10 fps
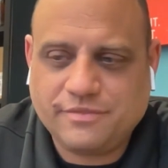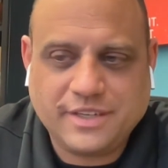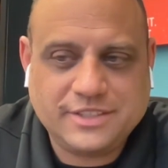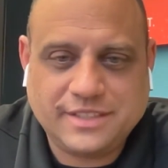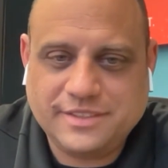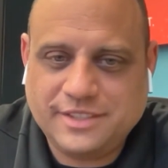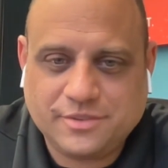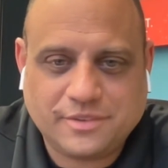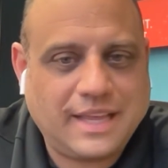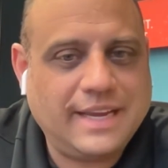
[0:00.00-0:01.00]
our
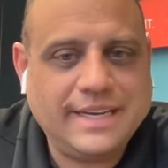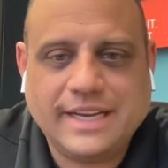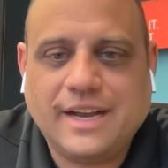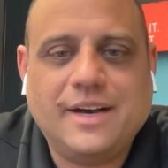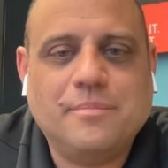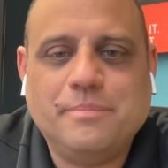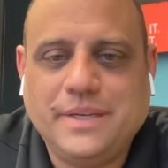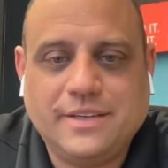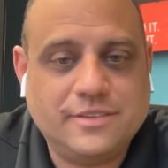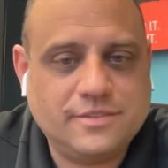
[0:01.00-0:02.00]
franchisees were lining up
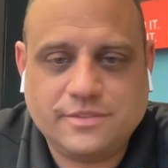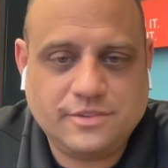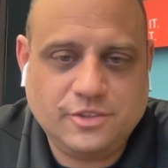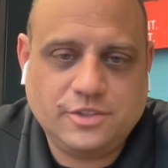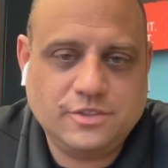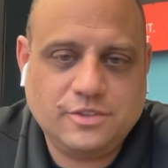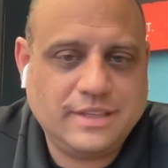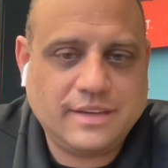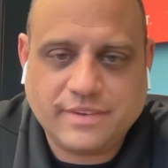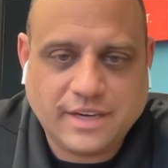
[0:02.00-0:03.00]
because you couldn't
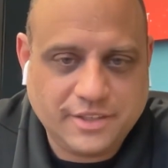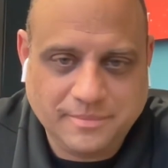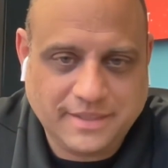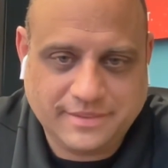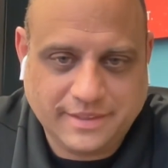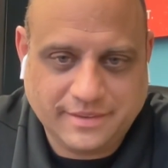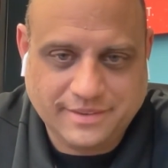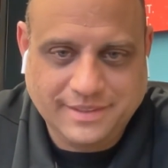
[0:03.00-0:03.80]
do that volume out there.